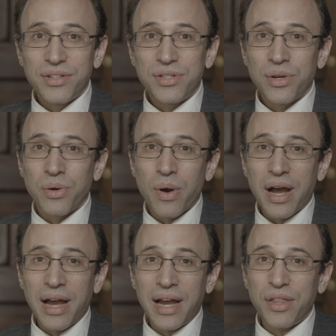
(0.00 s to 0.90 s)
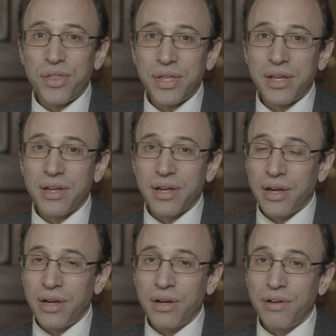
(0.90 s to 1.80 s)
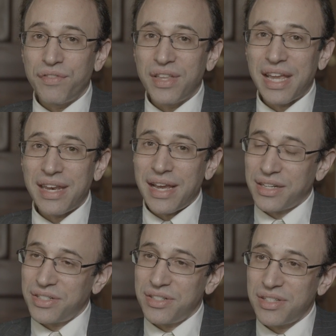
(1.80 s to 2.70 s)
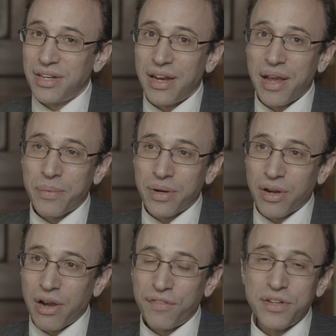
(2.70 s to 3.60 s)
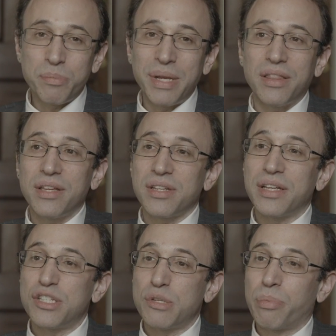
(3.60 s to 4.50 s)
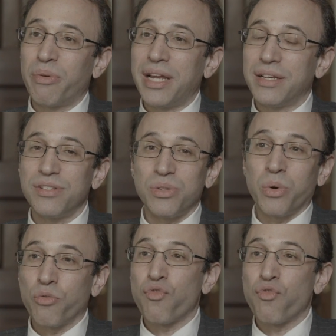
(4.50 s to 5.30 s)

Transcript: So I think of the connections in a network often as being things like springs or